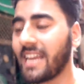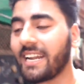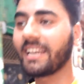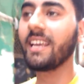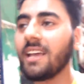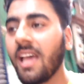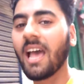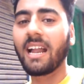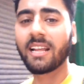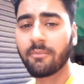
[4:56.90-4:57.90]
ending,
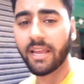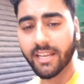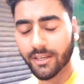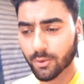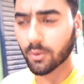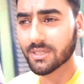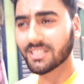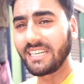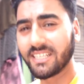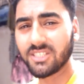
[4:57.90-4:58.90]
and I'm heading towards the
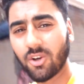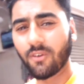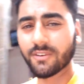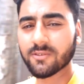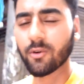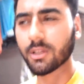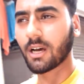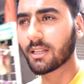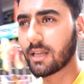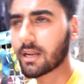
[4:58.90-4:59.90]
DC office for the
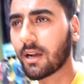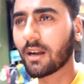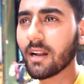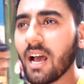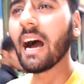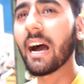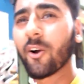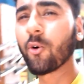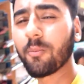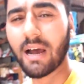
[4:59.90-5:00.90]
Aadhaar card. I
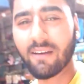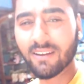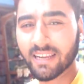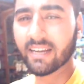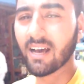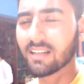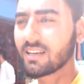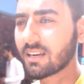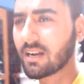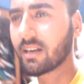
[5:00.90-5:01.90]
hope I will get
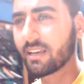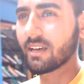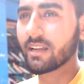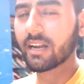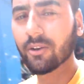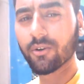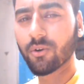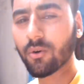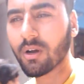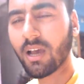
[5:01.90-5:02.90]
Aadhaar card here. I don't
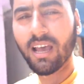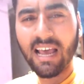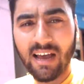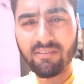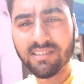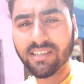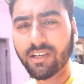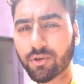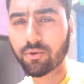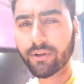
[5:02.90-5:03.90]
know. I will see to